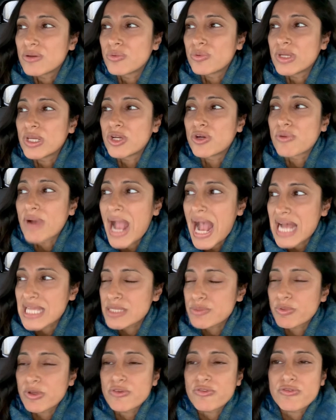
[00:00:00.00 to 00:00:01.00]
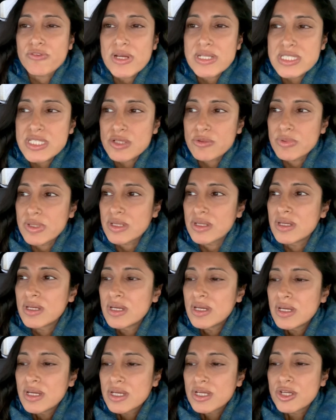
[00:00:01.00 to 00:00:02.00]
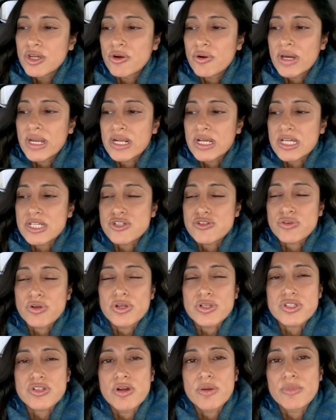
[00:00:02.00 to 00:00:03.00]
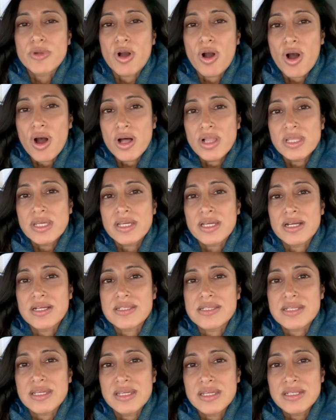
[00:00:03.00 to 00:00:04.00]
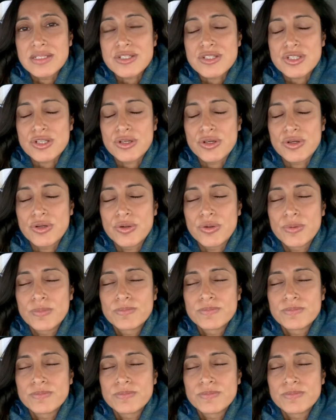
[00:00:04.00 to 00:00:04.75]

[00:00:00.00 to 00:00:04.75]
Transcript: grasp, we frenzy, we go out of control. So I'm calling us into